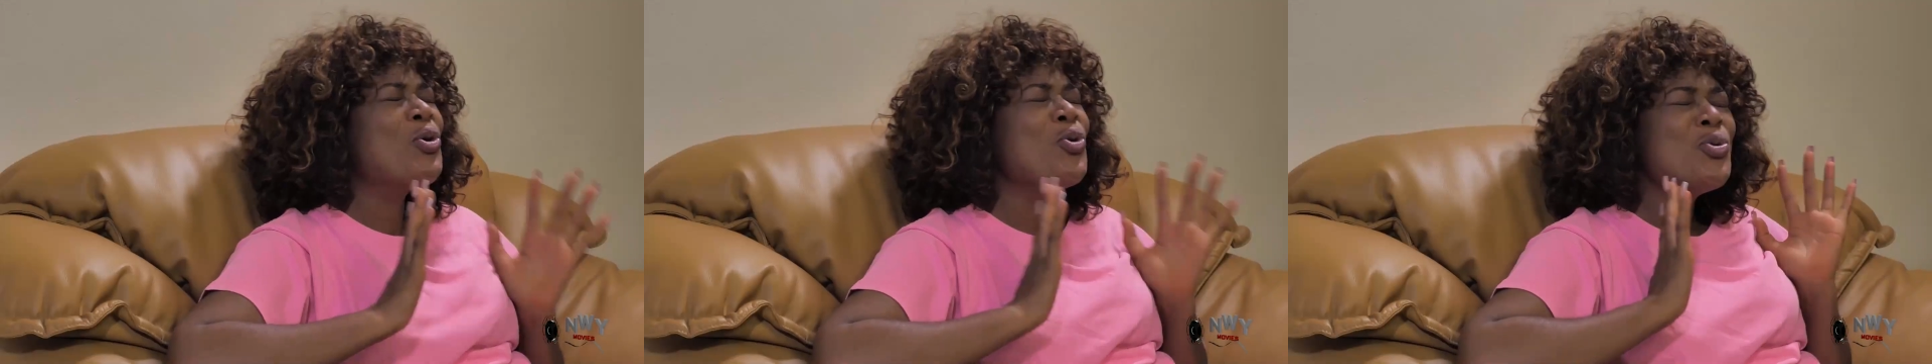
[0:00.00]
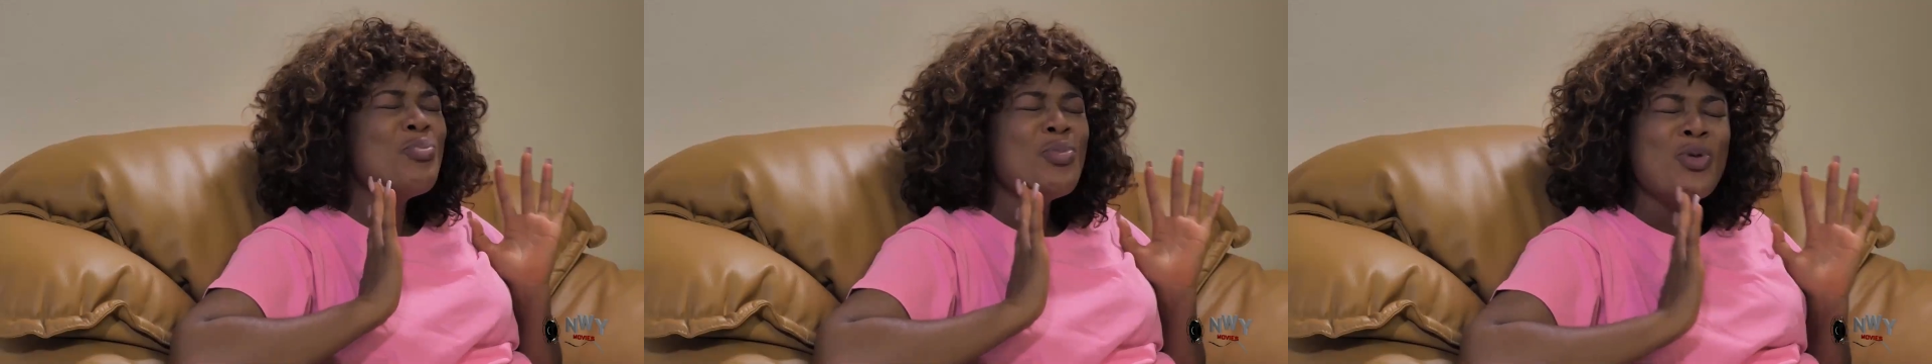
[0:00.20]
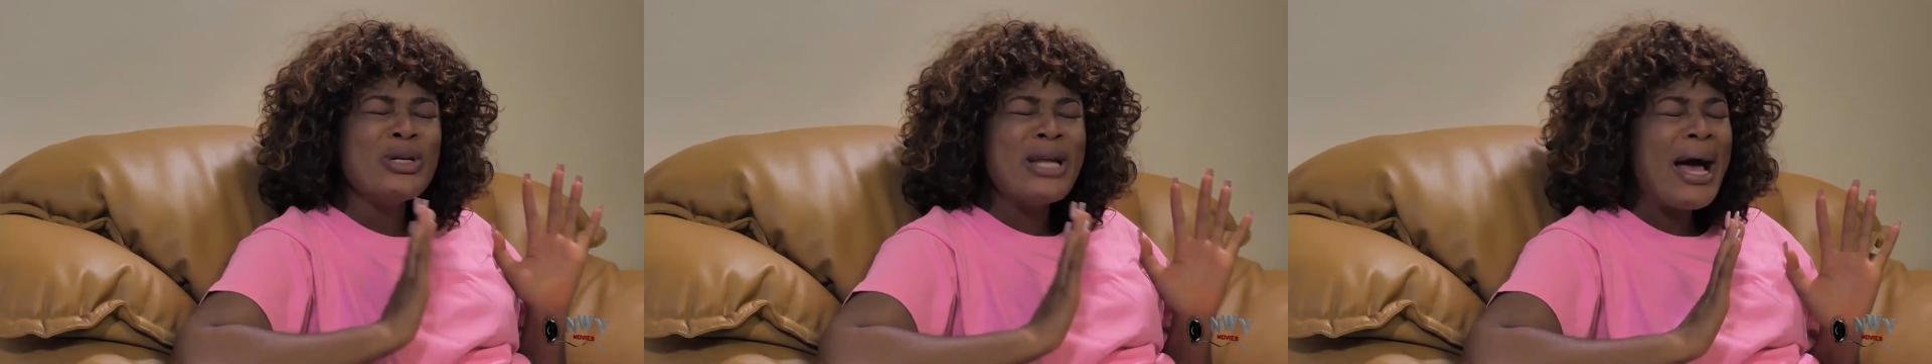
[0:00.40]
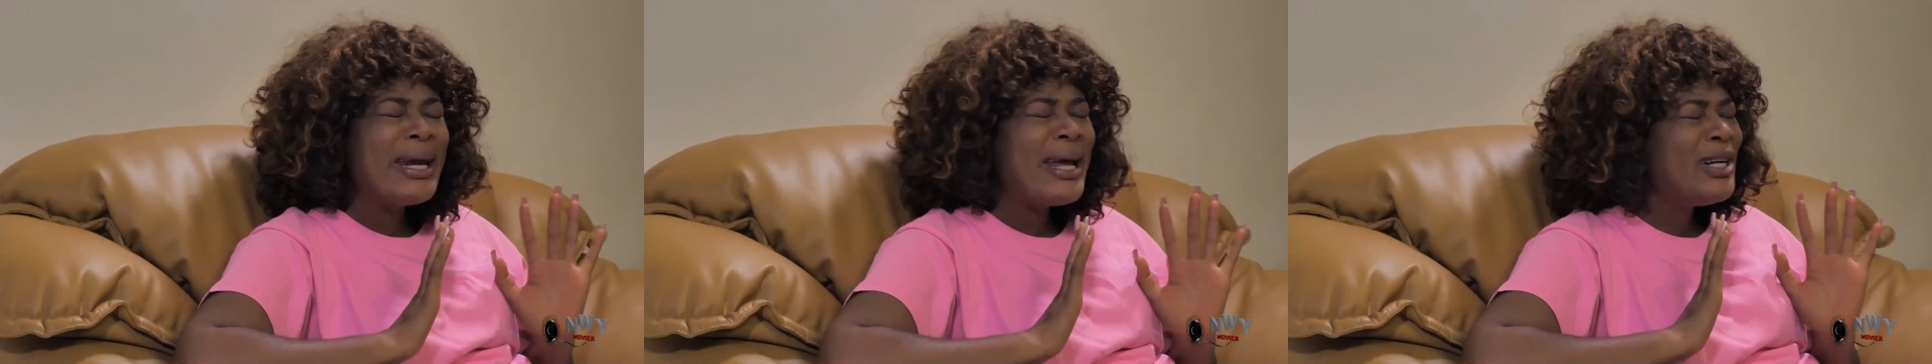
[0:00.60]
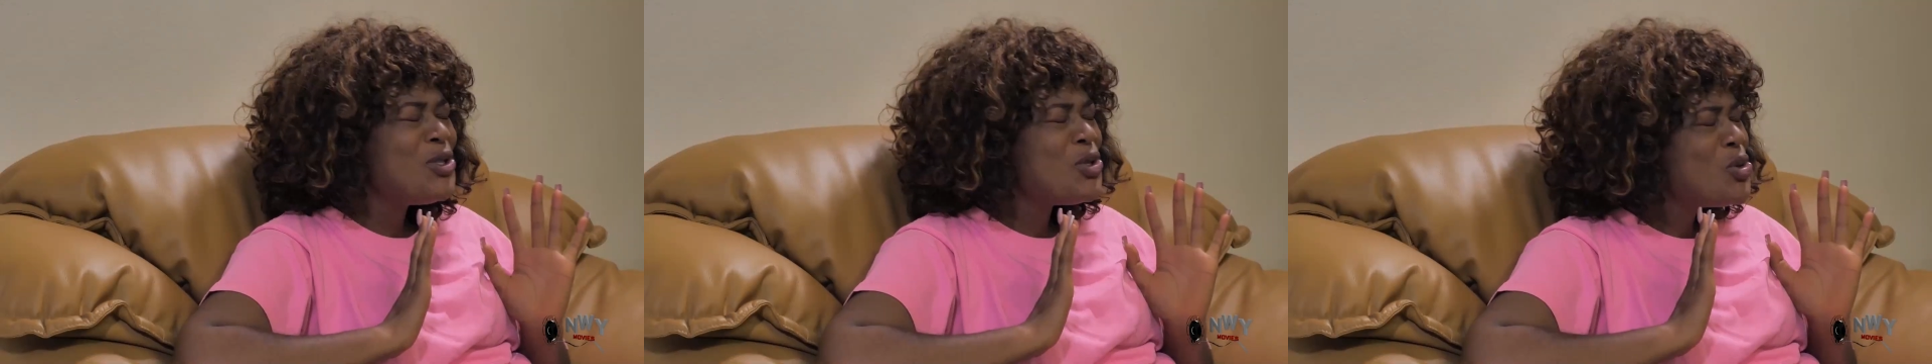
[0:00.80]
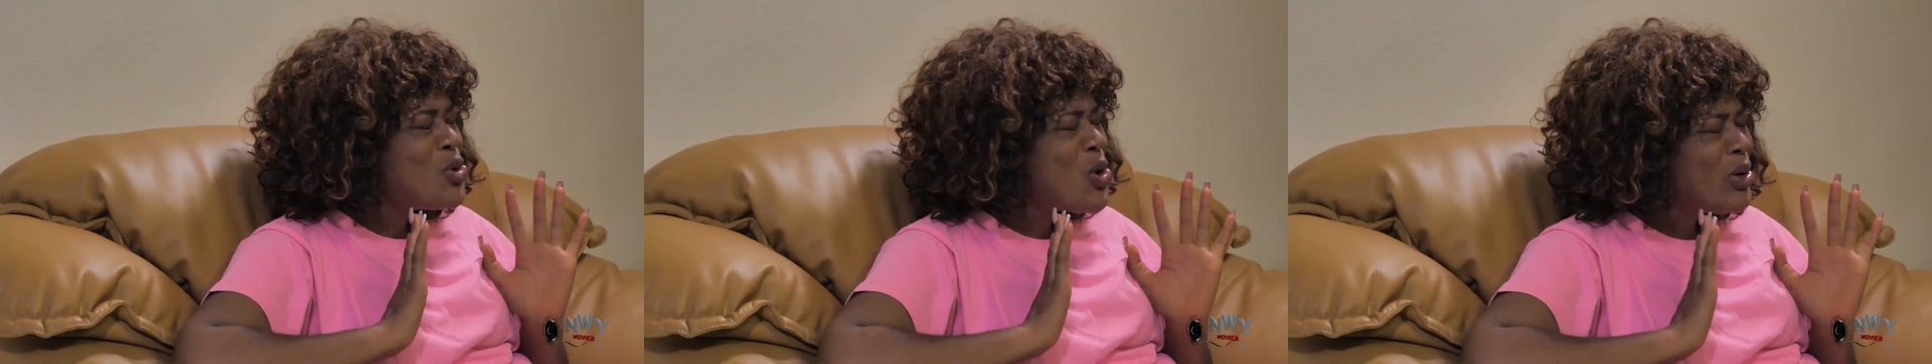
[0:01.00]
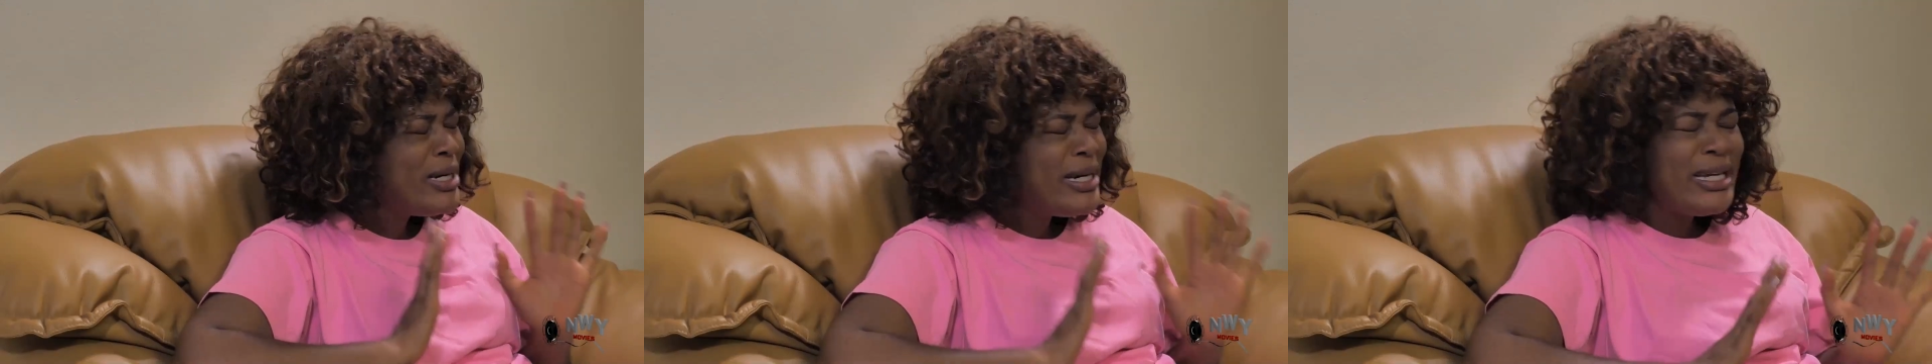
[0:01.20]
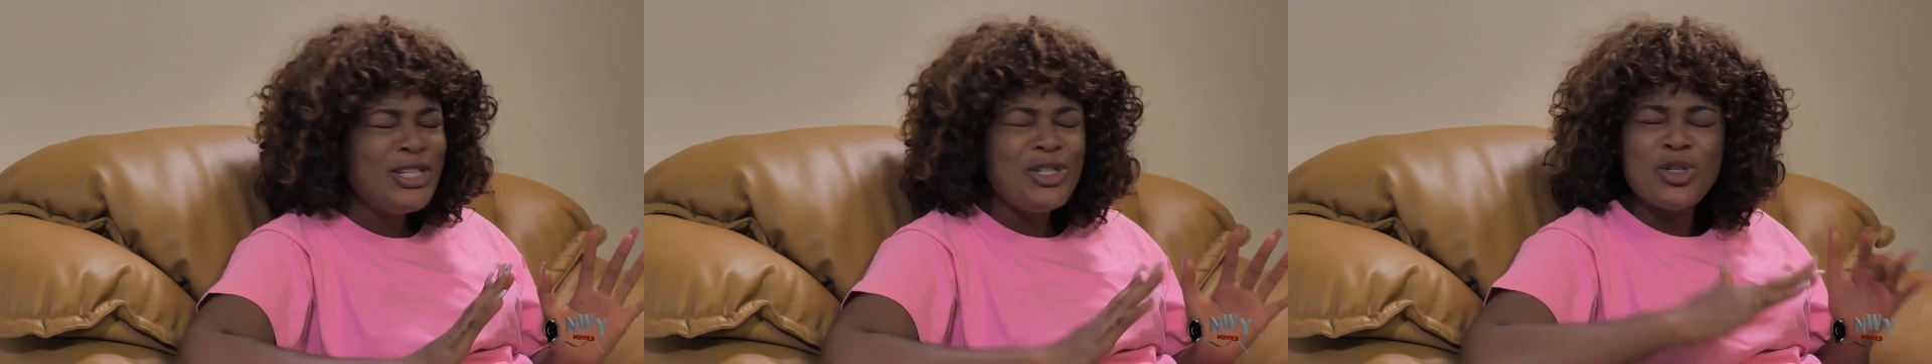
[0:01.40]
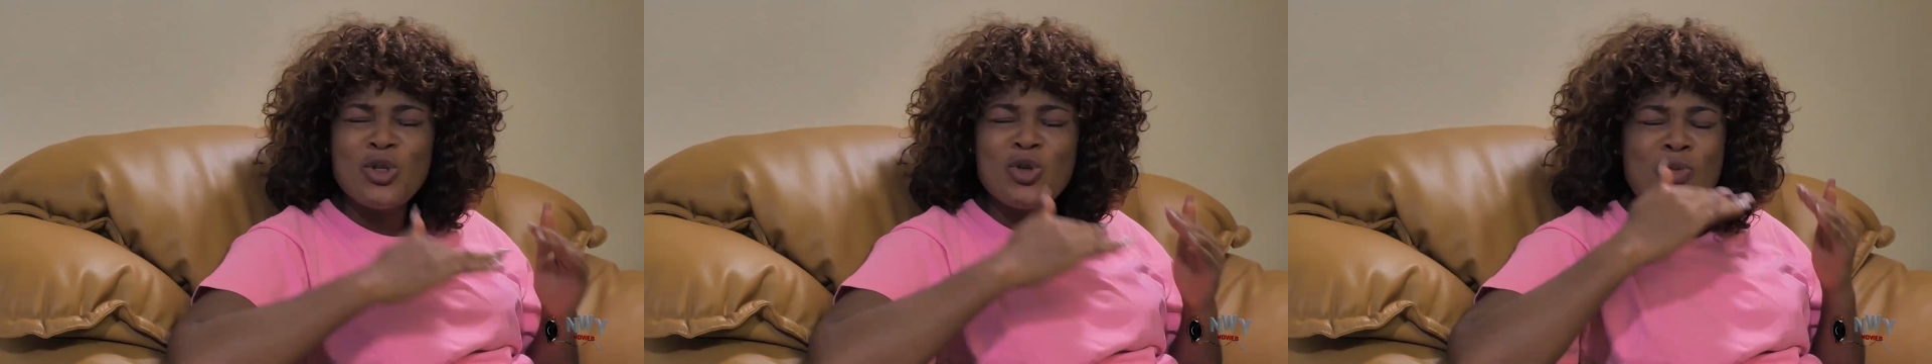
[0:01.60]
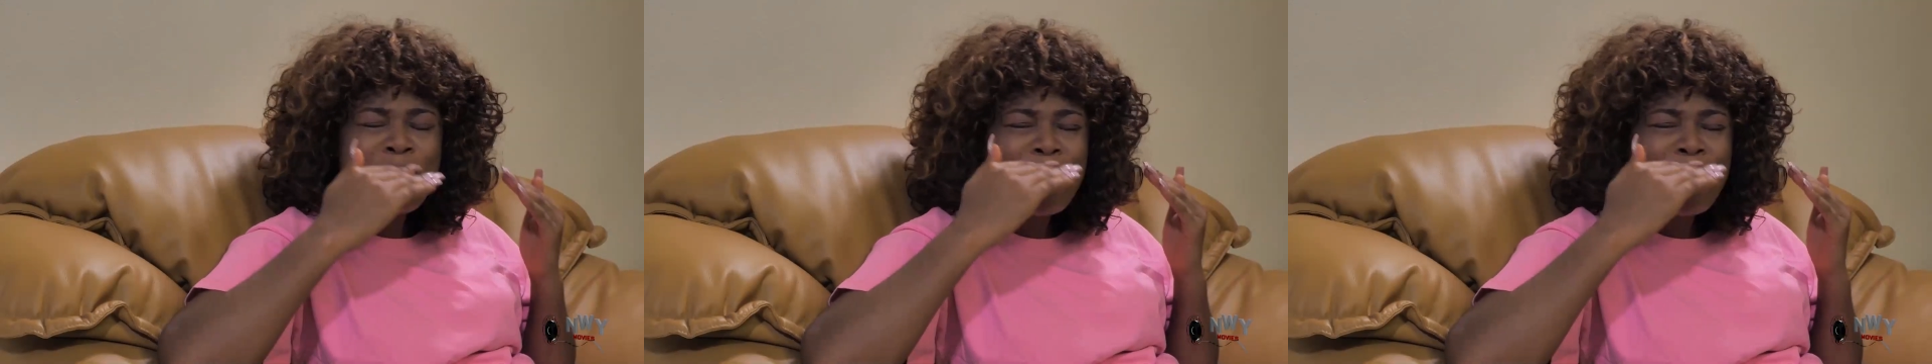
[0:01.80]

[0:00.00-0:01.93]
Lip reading: good mood and I do not need you to